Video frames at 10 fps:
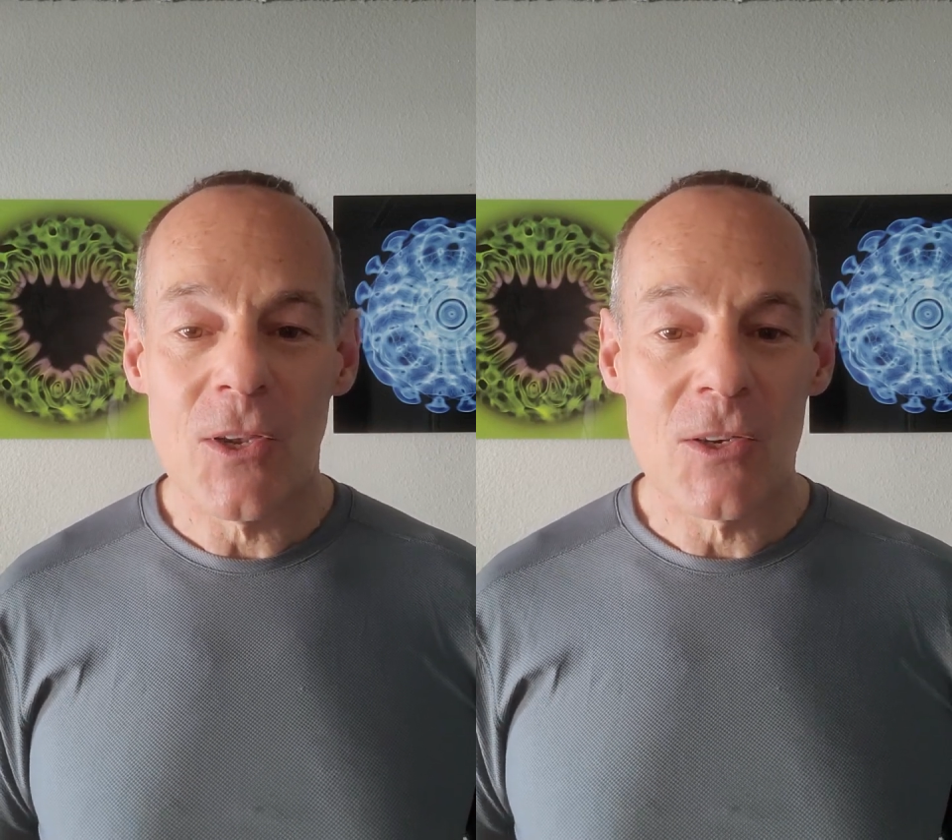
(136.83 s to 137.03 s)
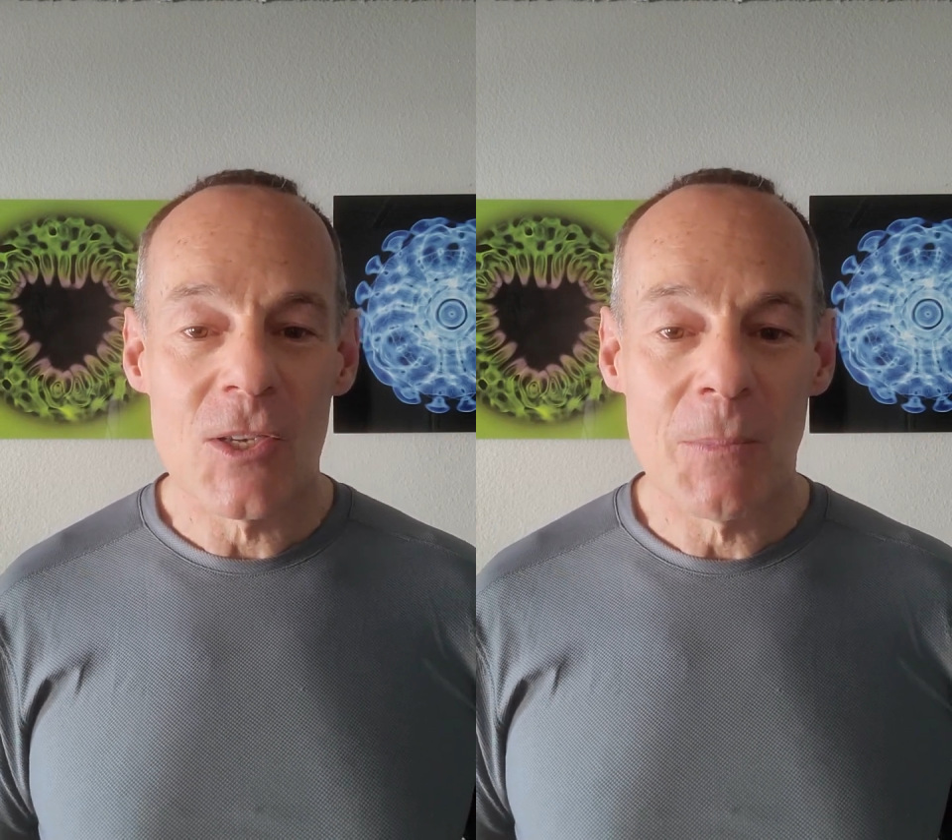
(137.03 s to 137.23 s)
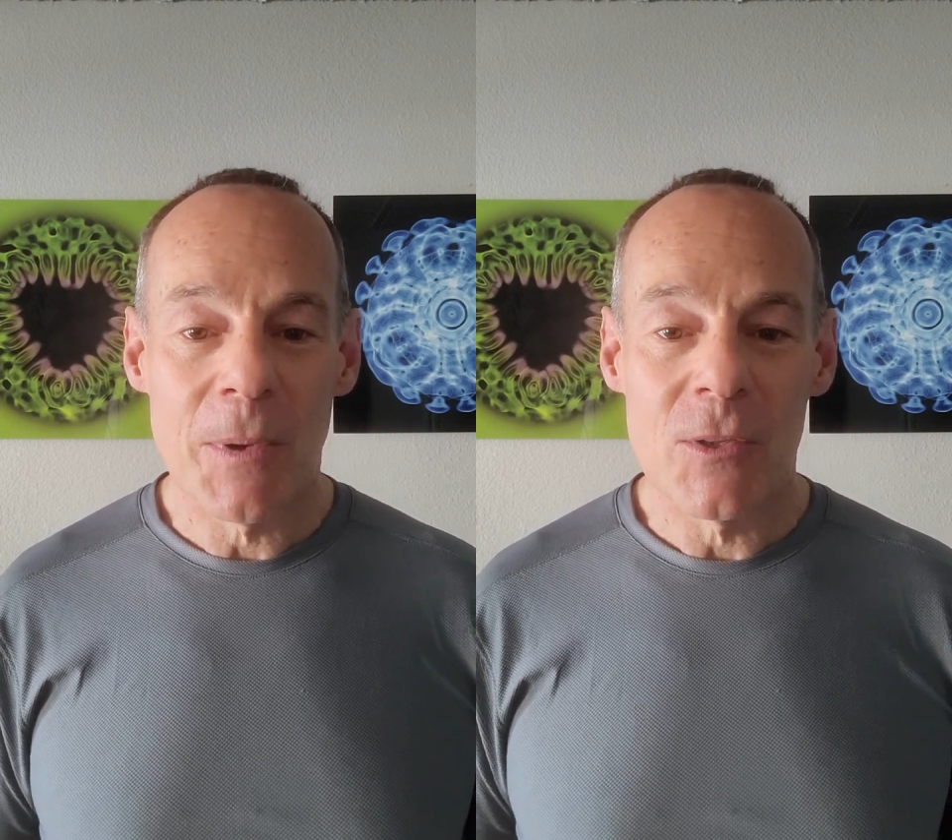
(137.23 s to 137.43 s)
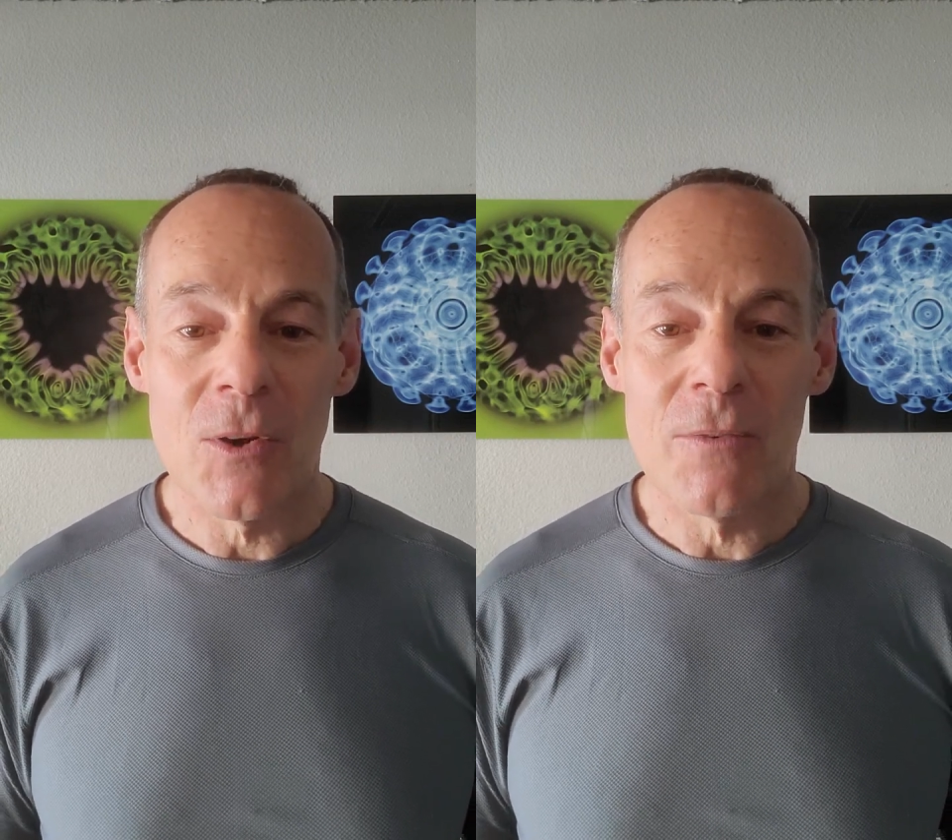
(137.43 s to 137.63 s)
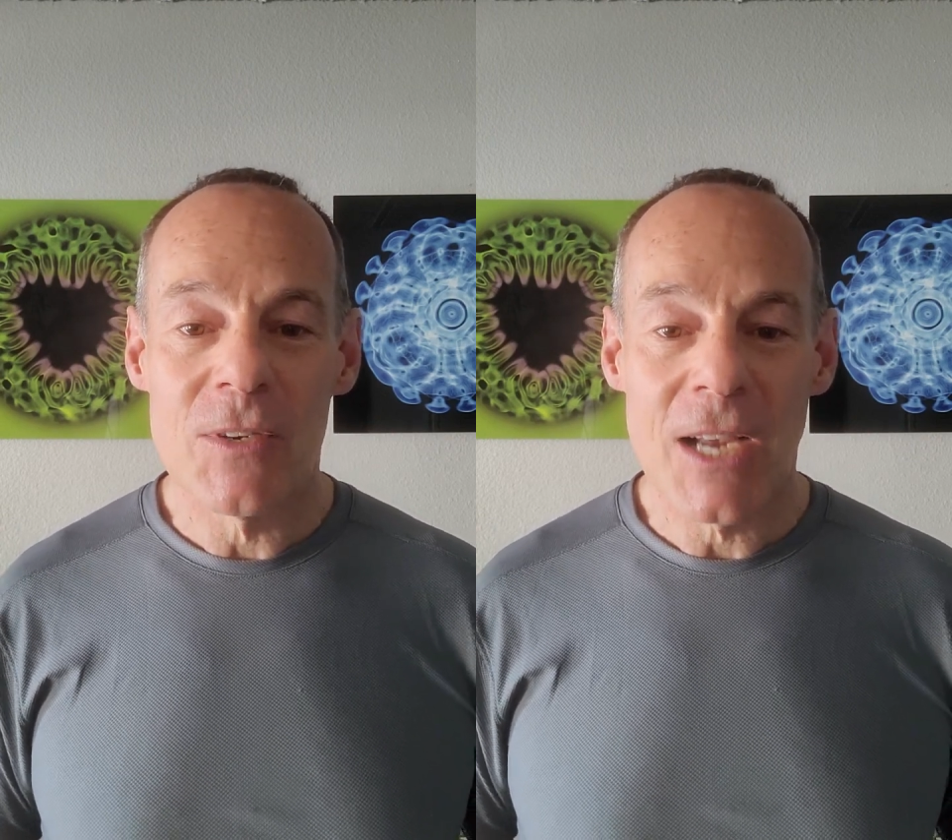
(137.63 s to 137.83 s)
occipital
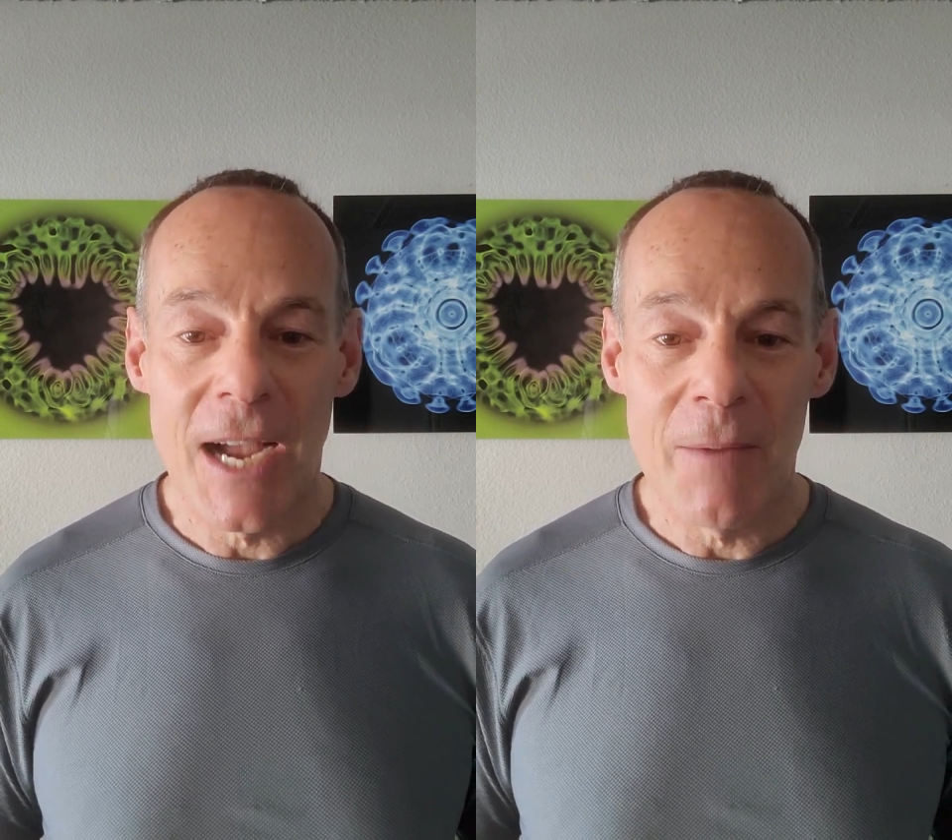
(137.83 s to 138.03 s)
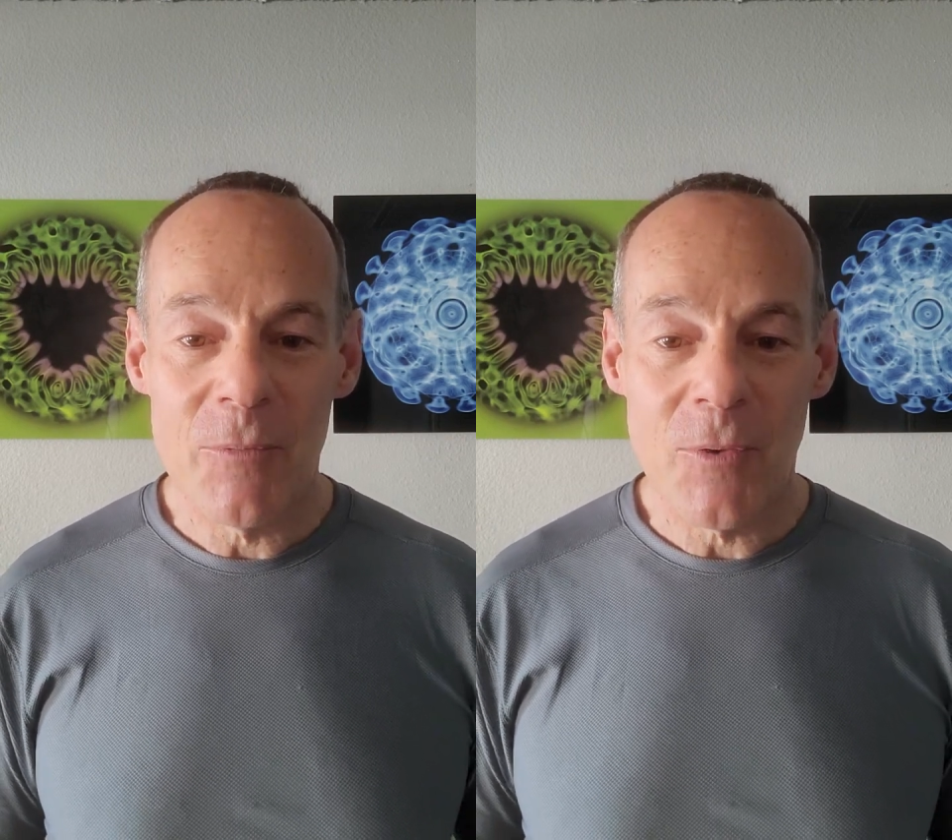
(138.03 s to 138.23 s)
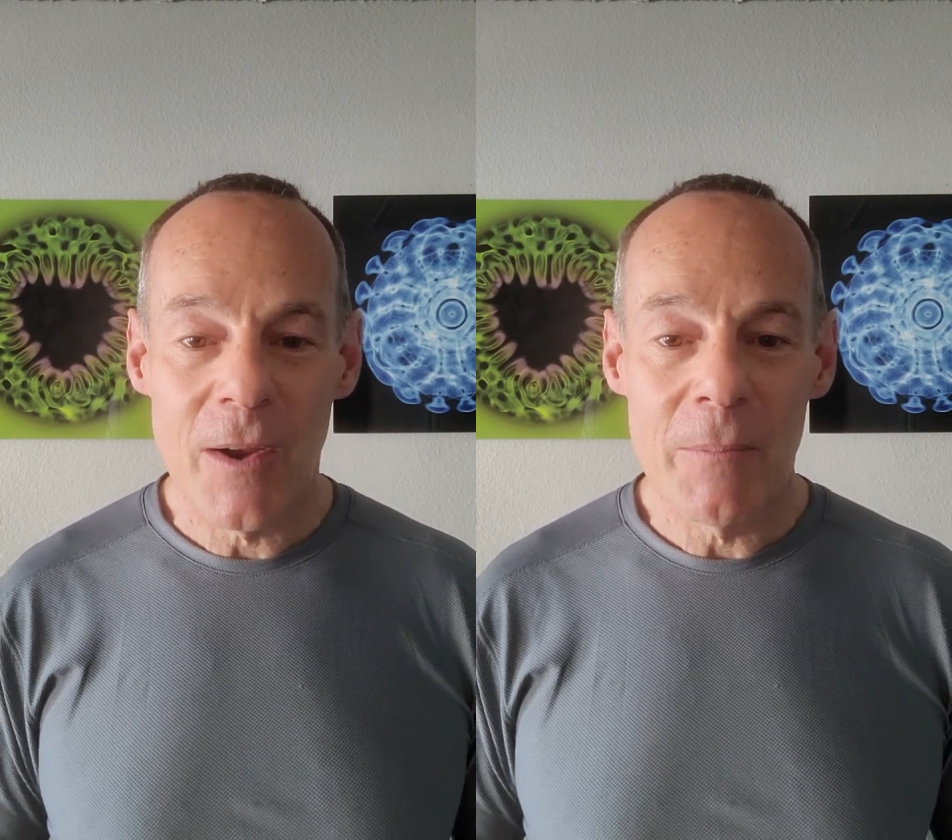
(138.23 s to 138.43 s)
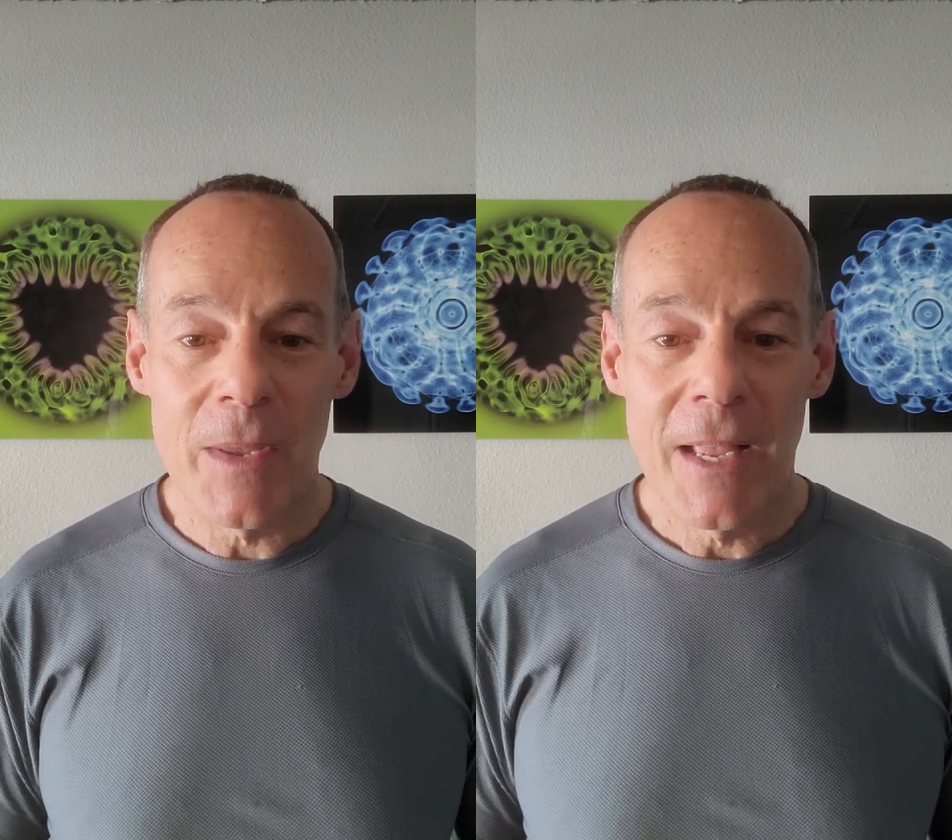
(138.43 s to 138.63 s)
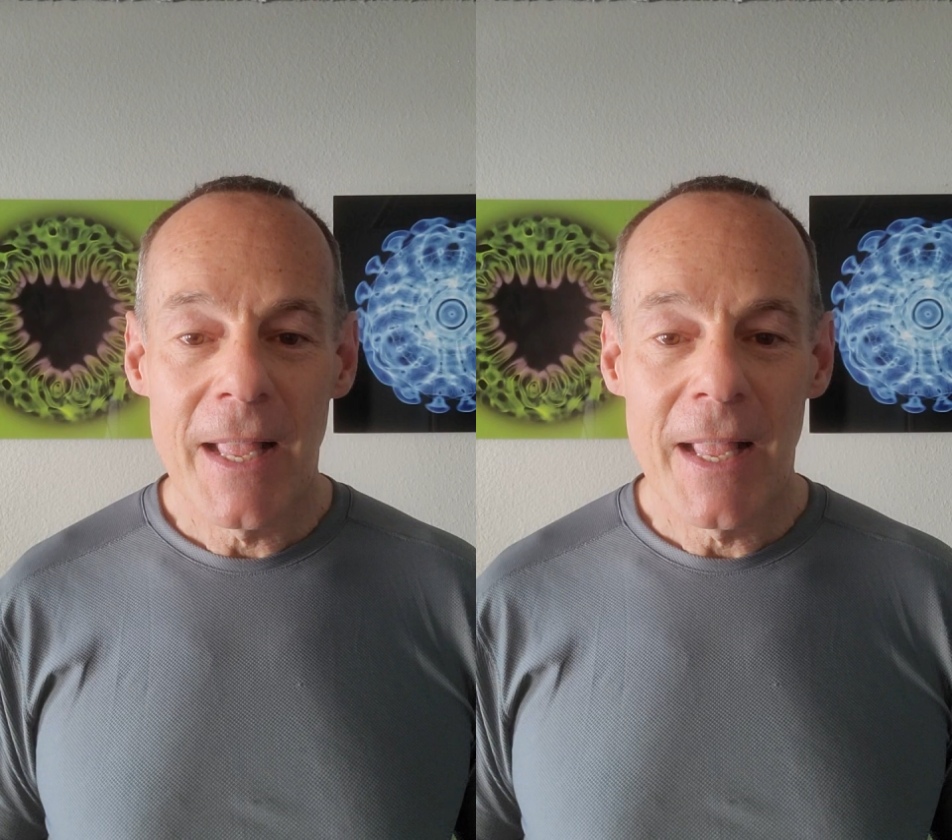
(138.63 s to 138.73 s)
nerves come from,